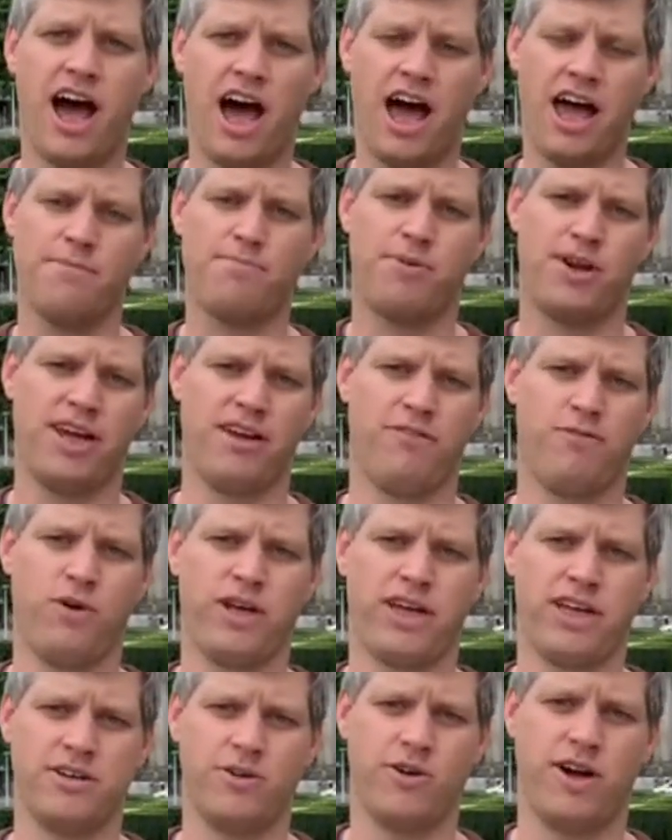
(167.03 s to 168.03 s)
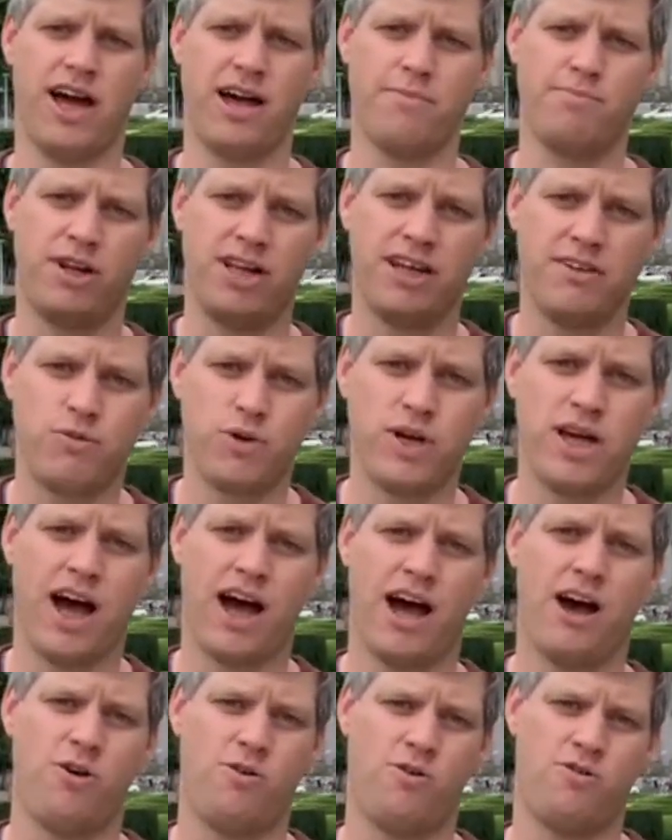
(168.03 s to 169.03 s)
I believe we can do it. I believe we
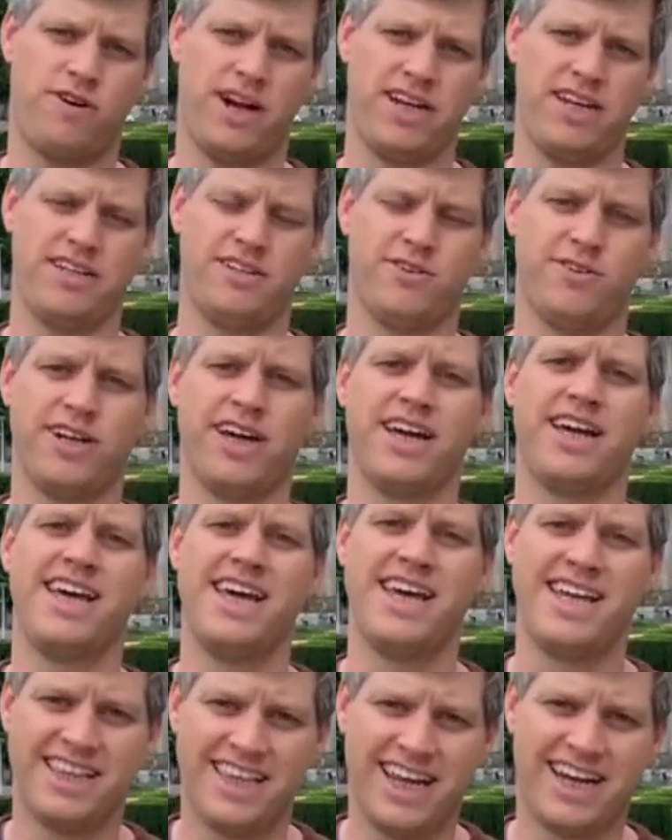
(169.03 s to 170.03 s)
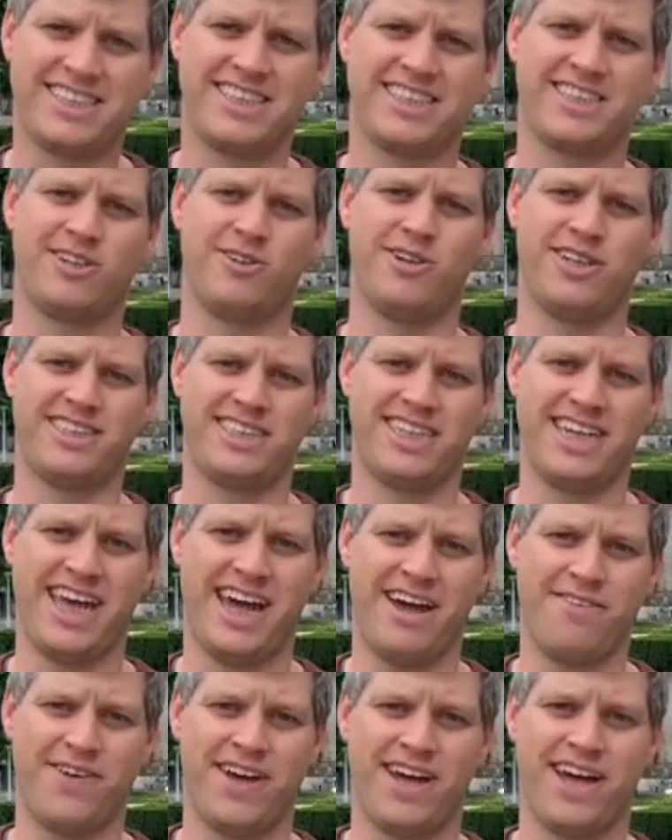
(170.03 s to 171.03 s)
are already doing it. Let's do it
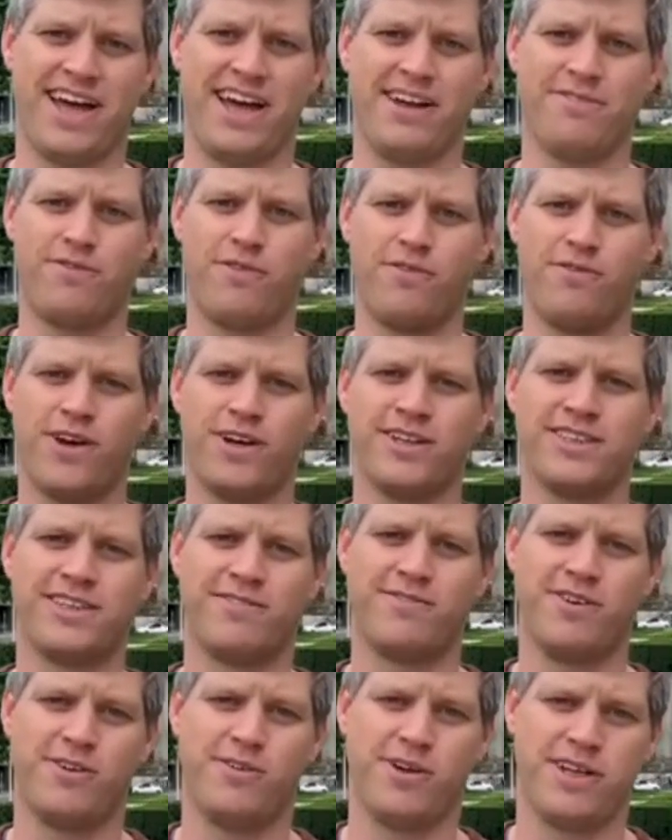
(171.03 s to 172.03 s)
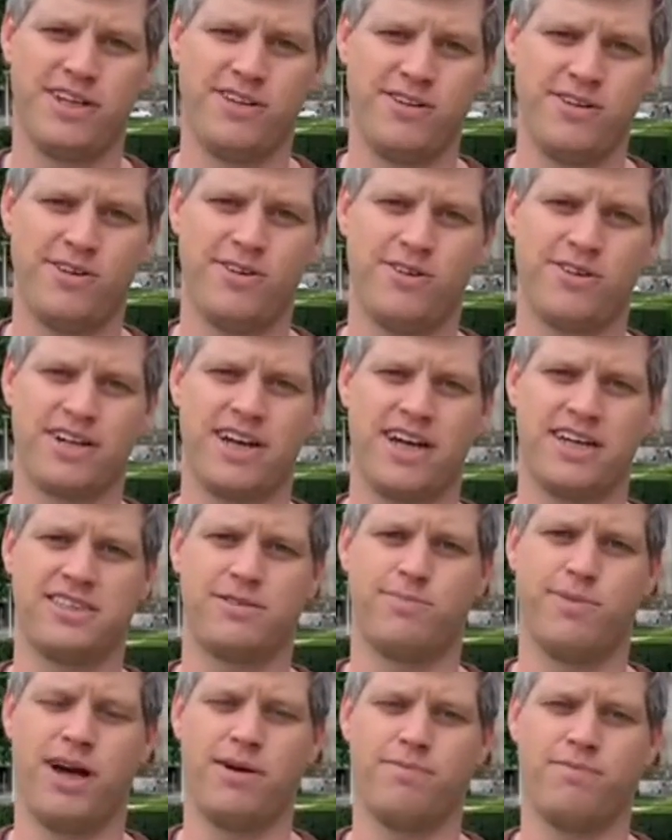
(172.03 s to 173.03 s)
together. And for those of you in New York
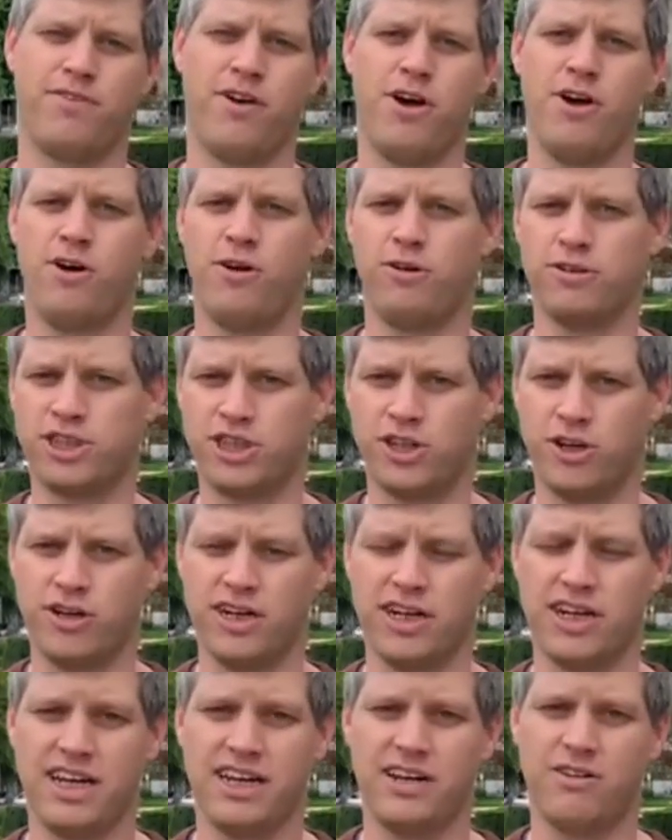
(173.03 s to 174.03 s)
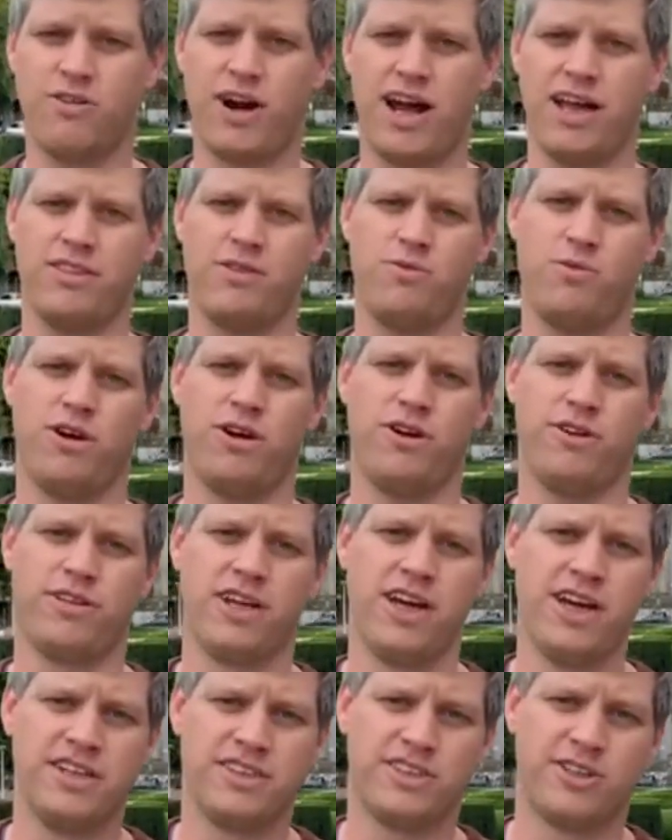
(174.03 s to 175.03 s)
next month or tuning in around the
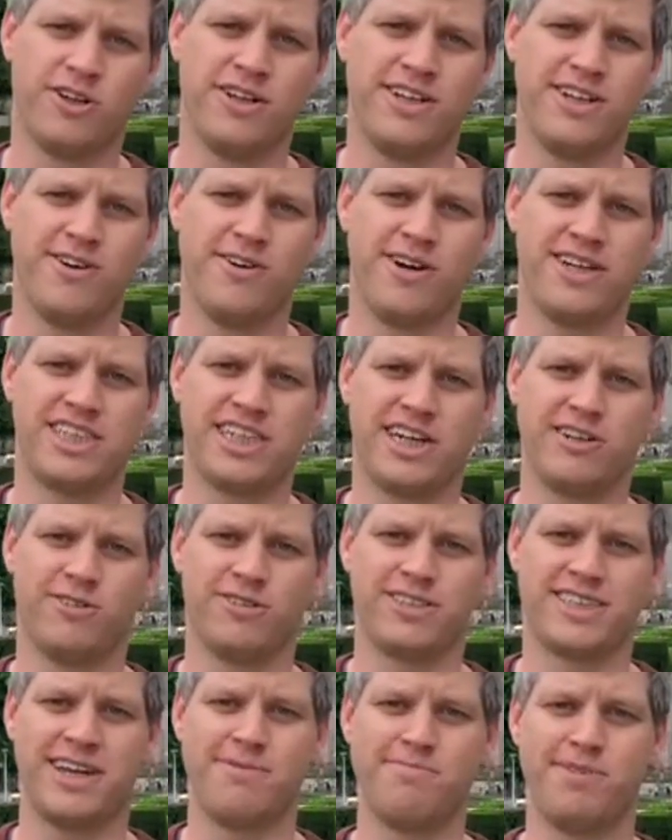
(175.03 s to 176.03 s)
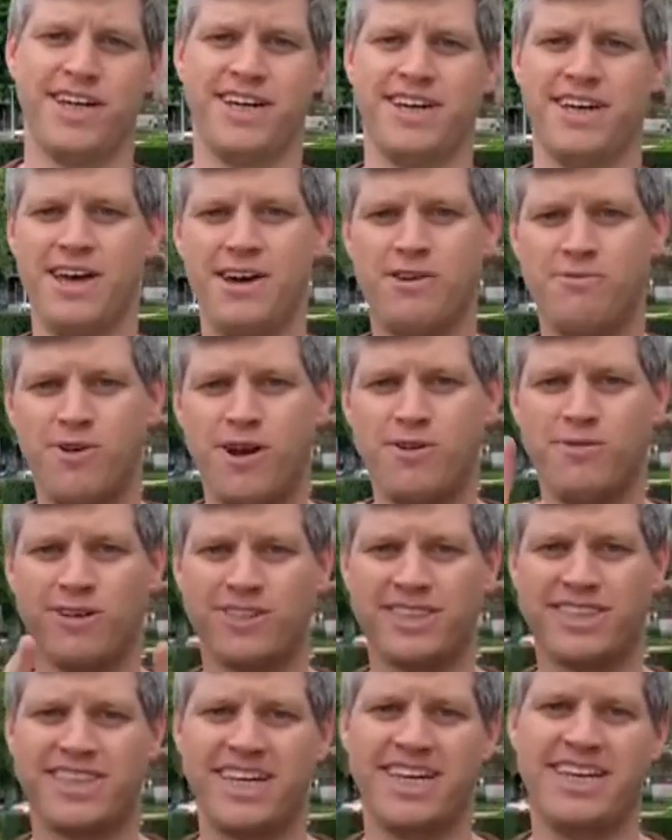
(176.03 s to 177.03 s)
world during the UN General Assembly, we
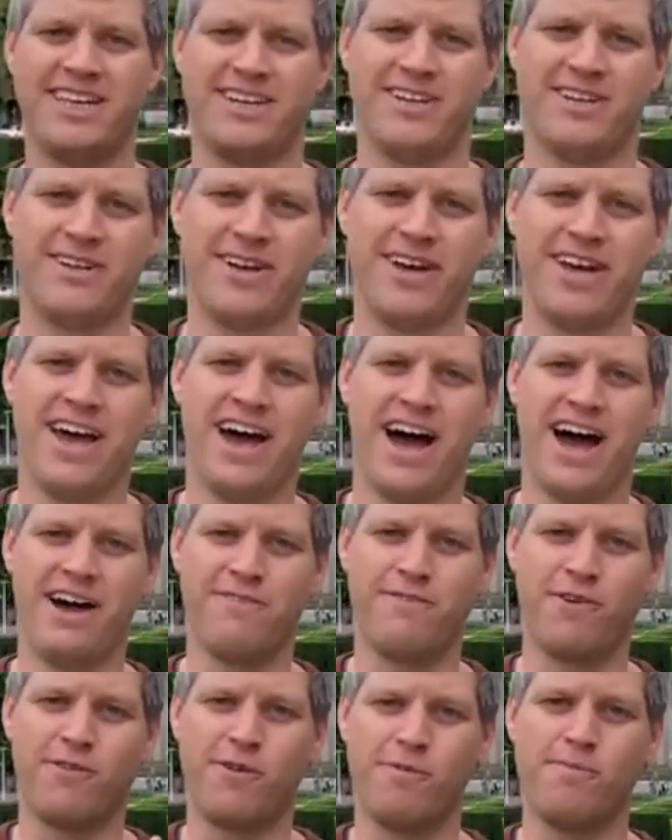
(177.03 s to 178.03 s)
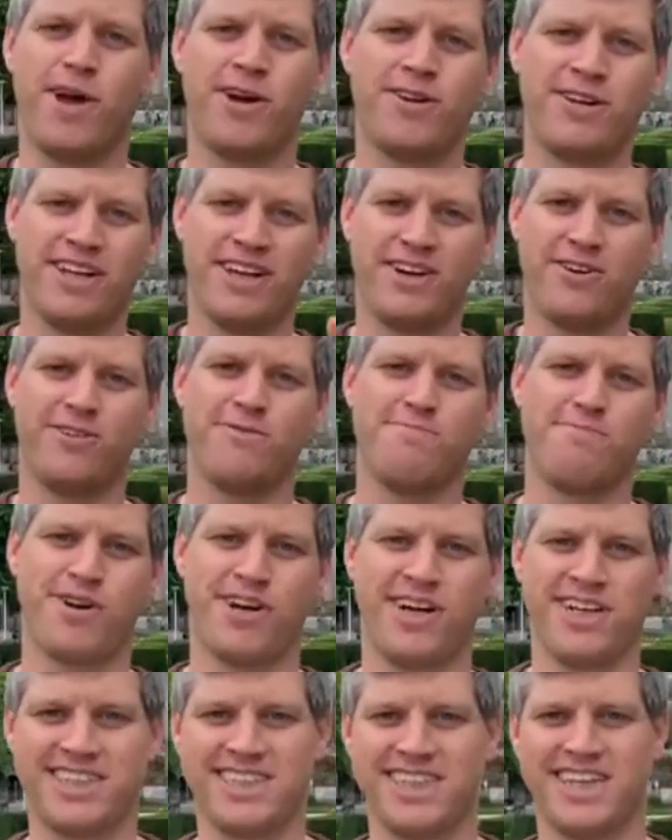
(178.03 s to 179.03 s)
will see you either remotely or in
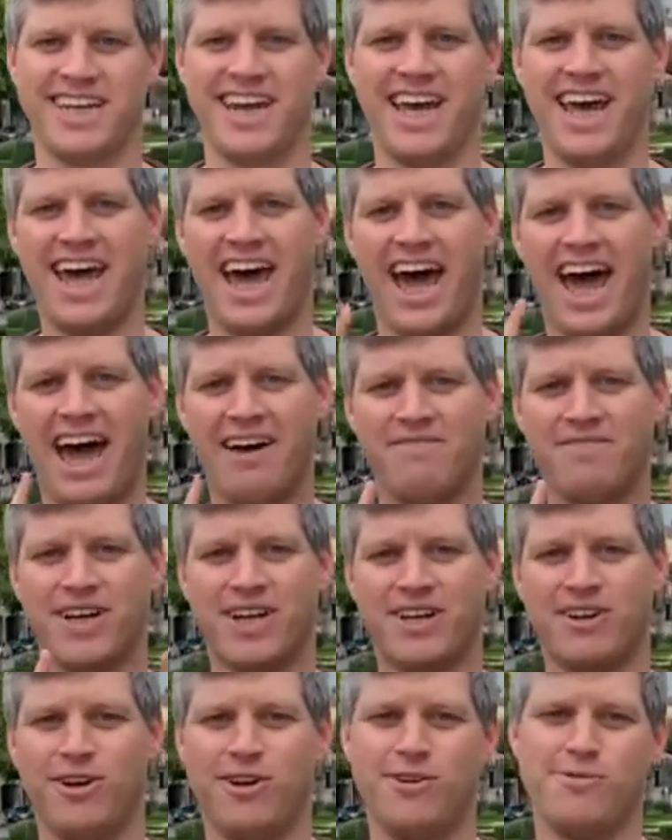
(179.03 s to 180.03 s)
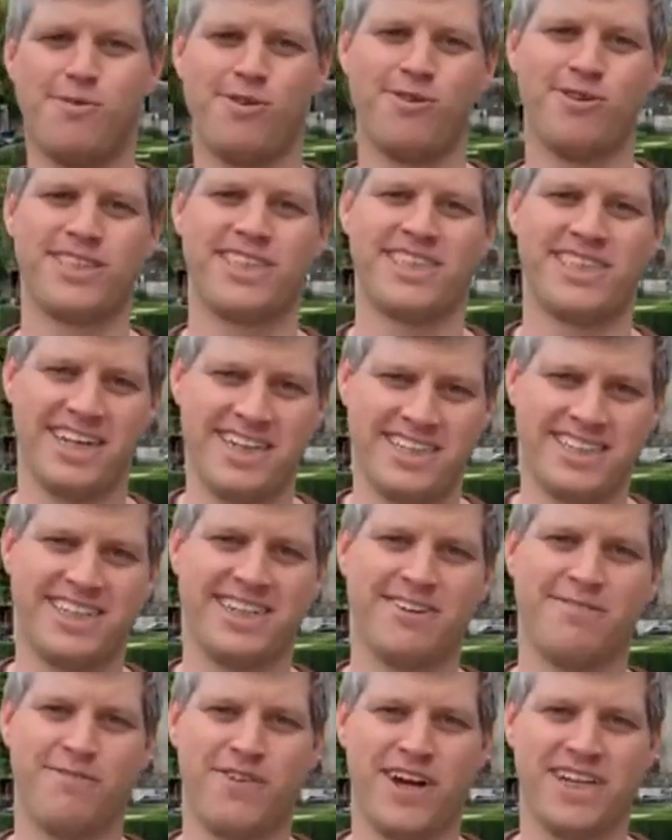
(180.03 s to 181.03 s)
person at the Global
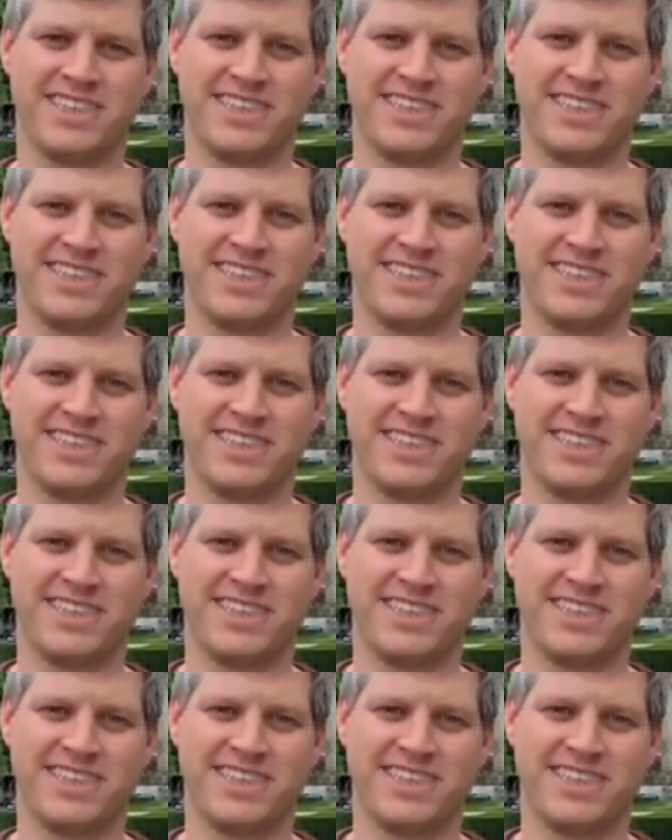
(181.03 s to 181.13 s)
Citizen